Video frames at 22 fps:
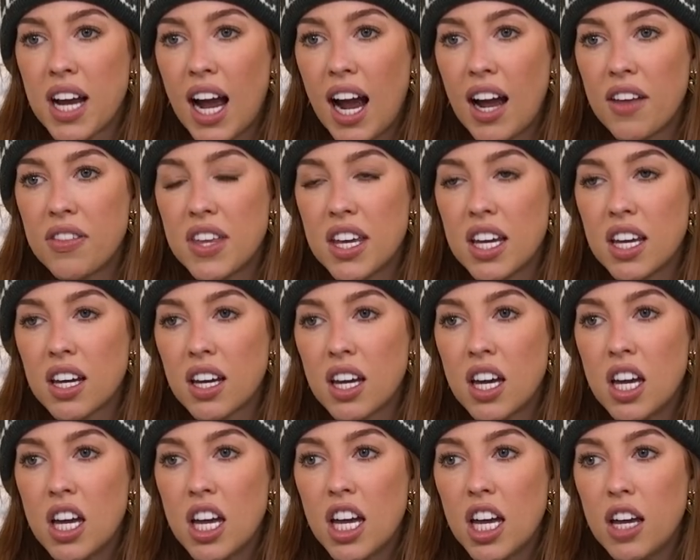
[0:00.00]
I think
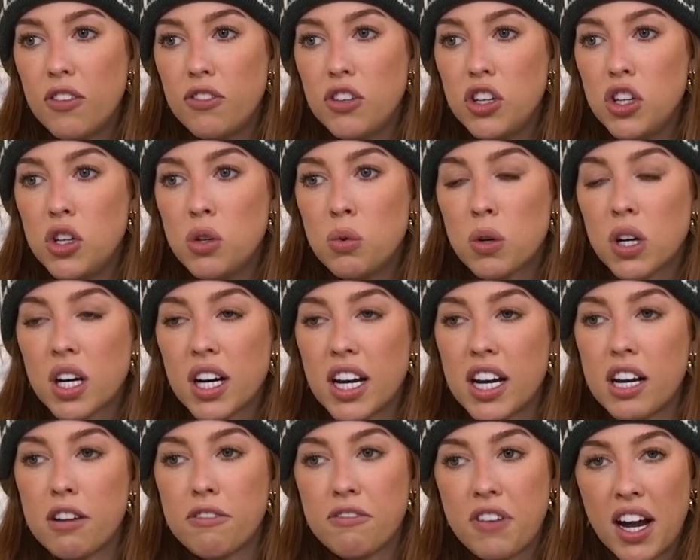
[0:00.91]
if you were
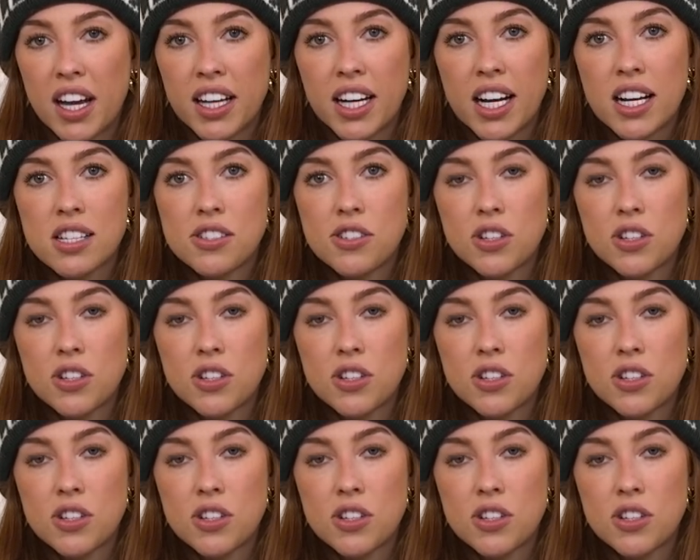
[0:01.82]
in finance,